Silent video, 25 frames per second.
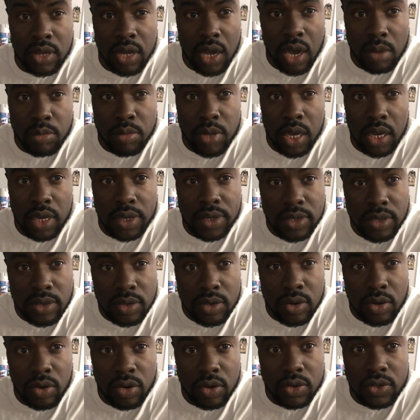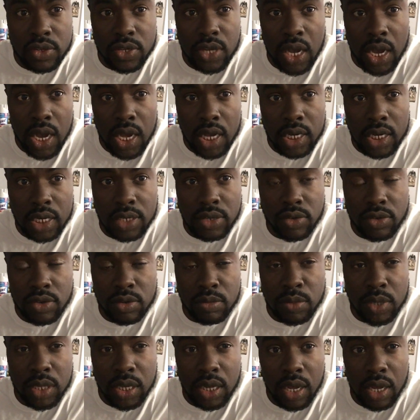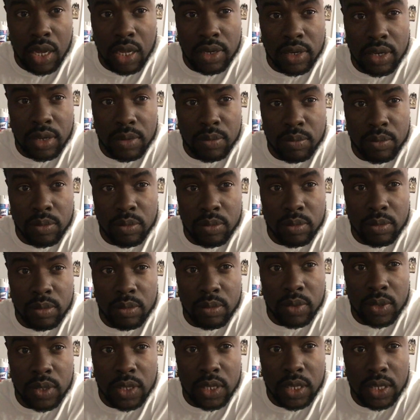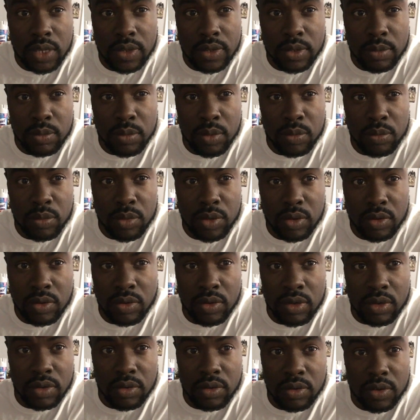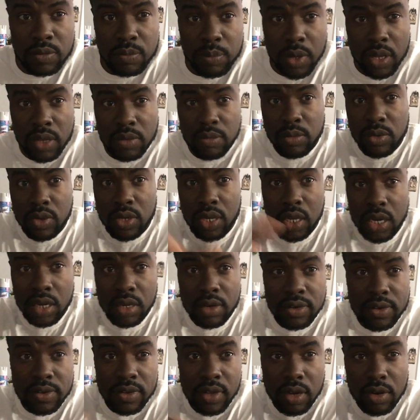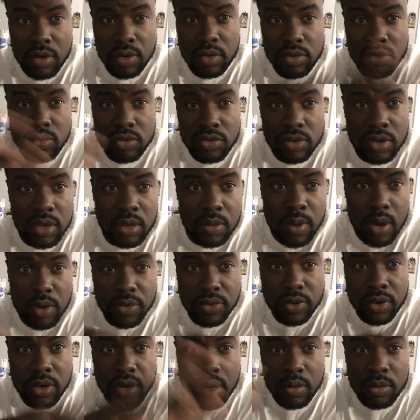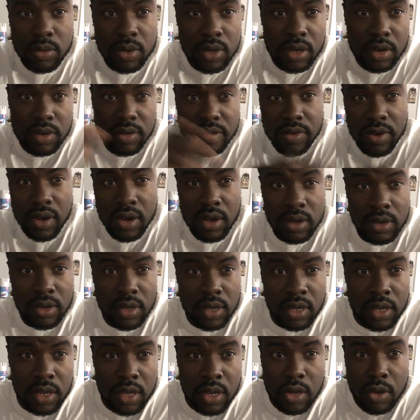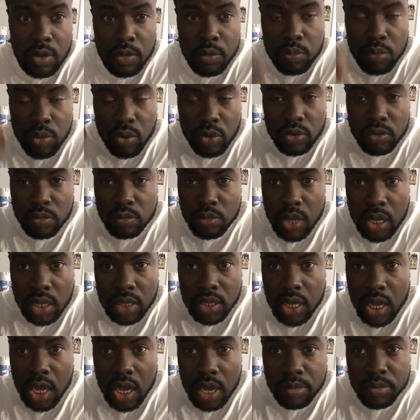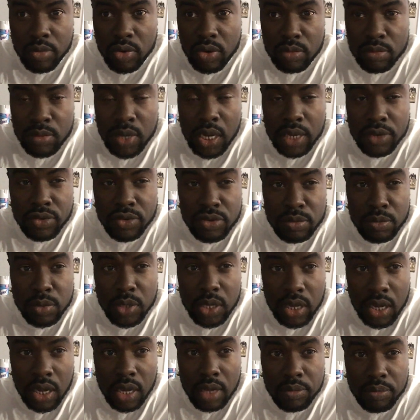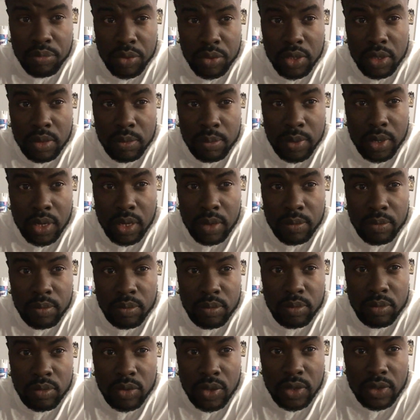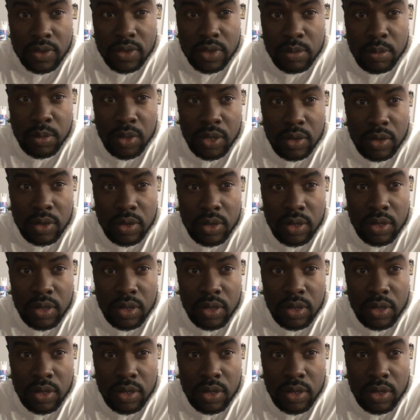And me I encourage all of the Jamaican them. You see me, I don't really respond by the rest of the country, them, Africa, wherever. But me I talk about my Jamaican people them. You see me?